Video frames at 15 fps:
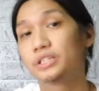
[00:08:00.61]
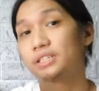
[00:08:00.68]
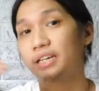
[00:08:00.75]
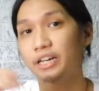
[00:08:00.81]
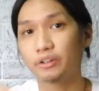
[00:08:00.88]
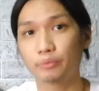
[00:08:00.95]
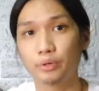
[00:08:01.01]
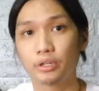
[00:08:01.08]
is
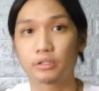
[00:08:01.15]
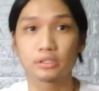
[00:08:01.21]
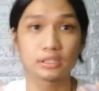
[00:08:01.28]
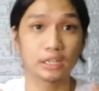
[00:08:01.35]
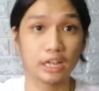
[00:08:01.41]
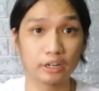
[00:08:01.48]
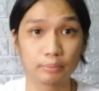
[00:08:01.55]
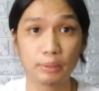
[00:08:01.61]
kind of weird because a
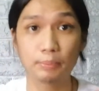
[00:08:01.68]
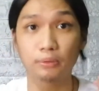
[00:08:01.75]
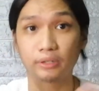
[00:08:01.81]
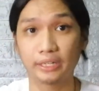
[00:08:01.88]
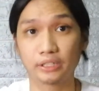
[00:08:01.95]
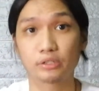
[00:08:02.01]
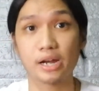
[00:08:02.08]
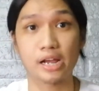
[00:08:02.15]
lot of people
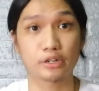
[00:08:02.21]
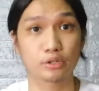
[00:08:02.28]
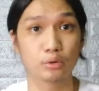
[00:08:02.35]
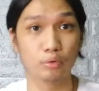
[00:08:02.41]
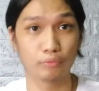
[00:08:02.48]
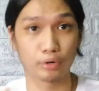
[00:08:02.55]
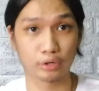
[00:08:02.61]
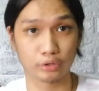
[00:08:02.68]
like traction
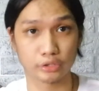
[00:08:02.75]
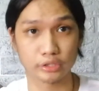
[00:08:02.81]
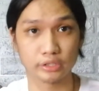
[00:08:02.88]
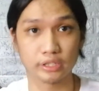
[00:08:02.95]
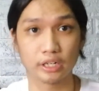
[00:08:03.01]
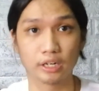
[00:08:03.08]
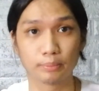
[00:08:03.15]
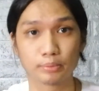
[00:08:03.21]
over cushion
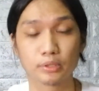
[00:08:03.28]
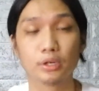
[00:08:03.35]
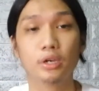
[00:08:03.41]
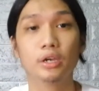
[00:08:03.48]
setups.